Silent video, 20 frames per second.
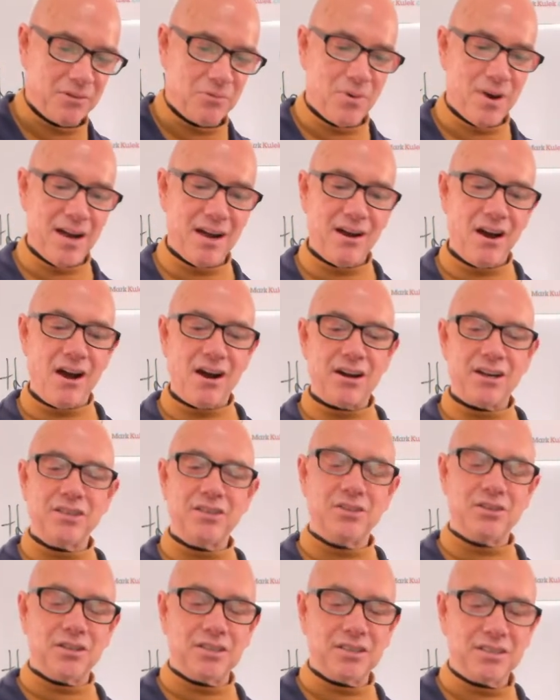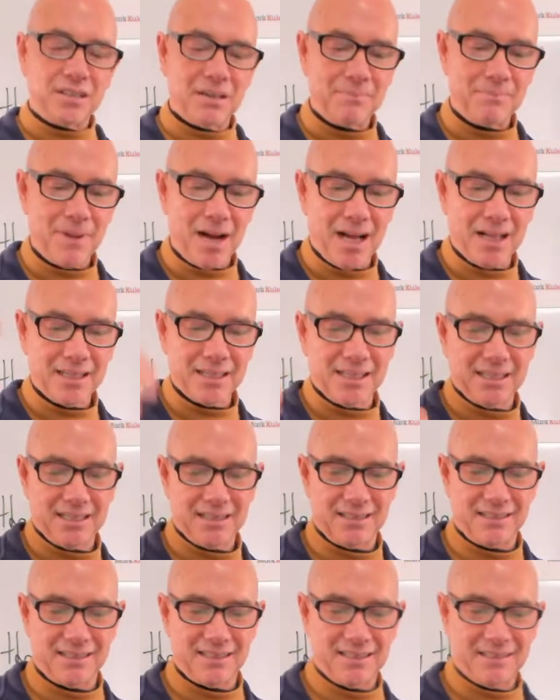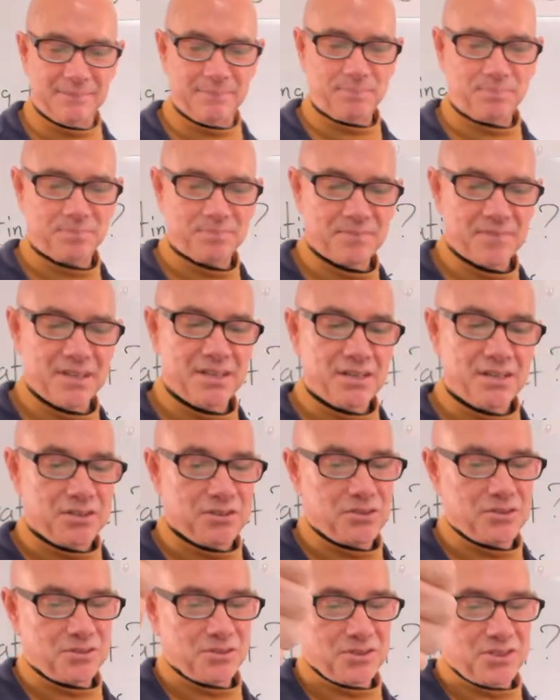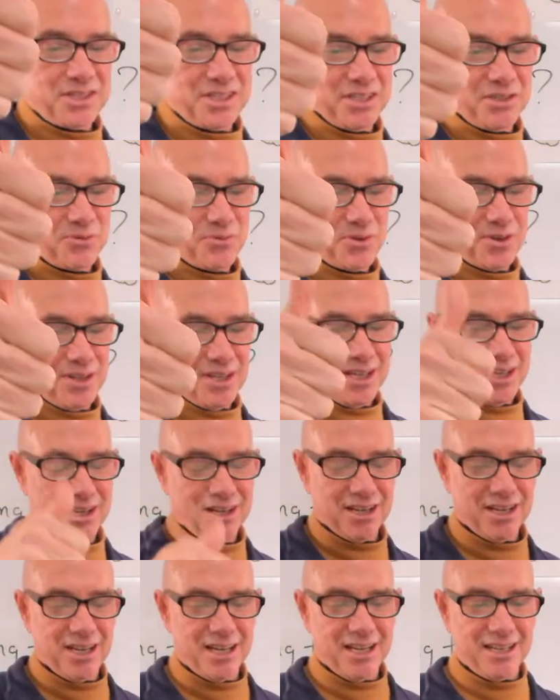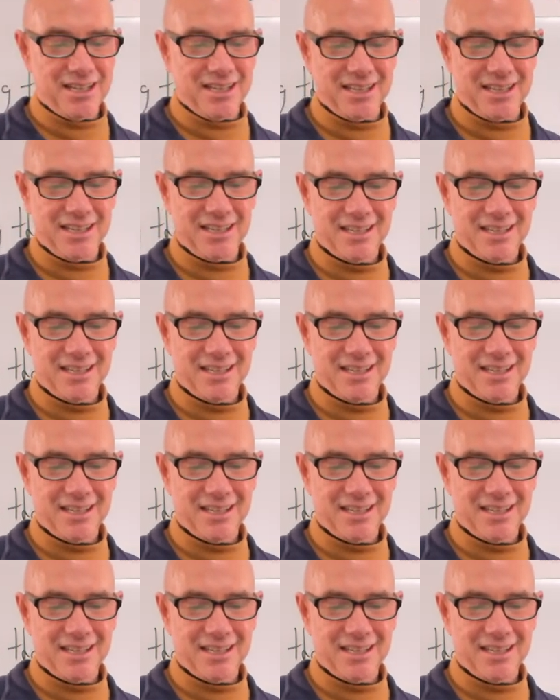Where are your tamales? Sushi's really good.